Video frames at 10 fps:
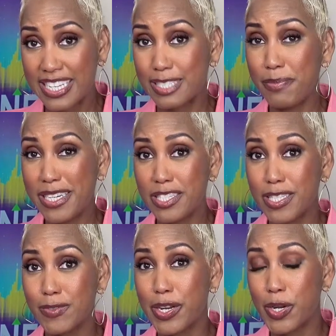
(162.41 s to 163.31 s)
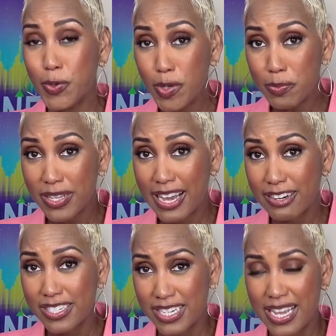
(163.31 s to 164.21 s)
especially renewable
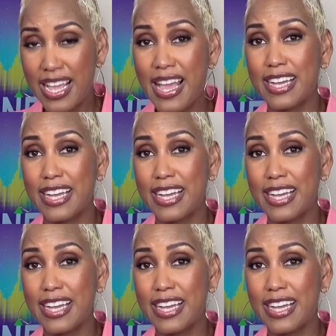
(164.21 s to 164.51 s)
energy,